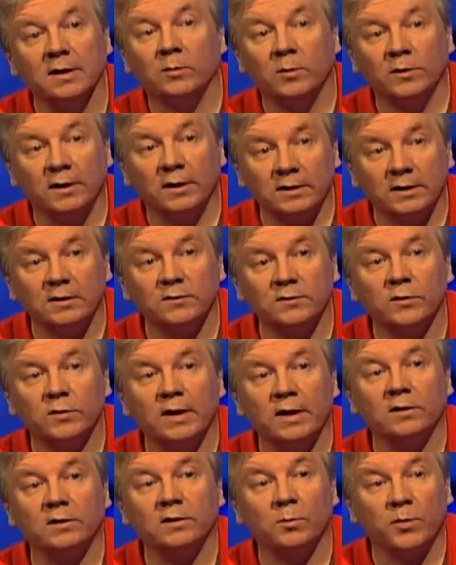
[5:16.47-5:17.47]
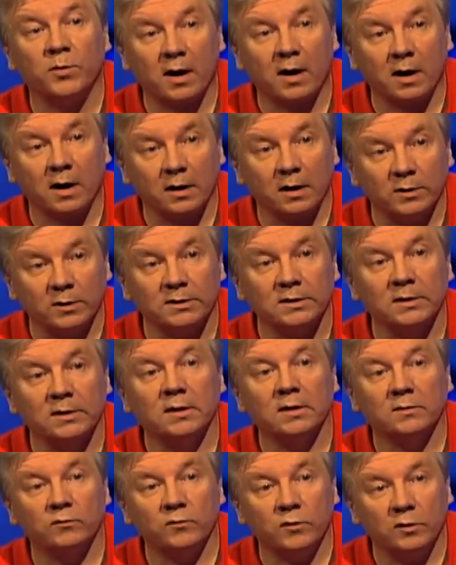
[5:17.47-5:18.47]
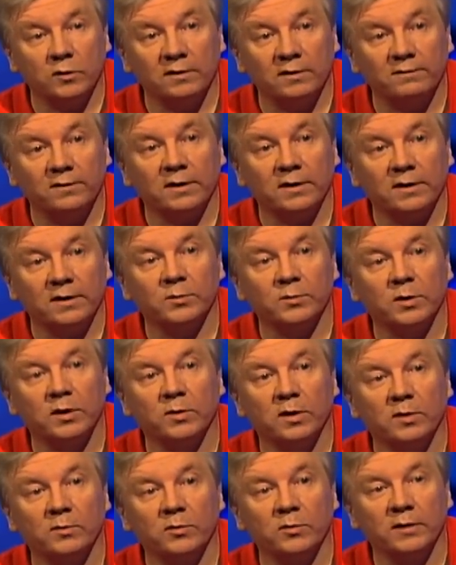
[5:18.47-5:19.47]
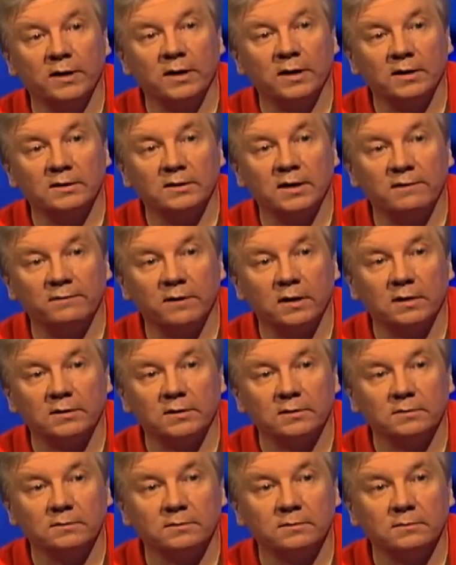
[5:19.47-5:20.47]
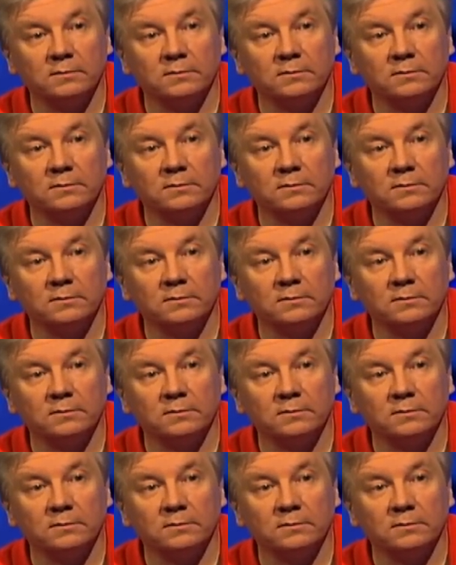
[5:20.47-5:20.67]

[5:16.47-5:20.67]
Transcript: but they didn't rule out the Parliament ruling for that by putting in safeguards.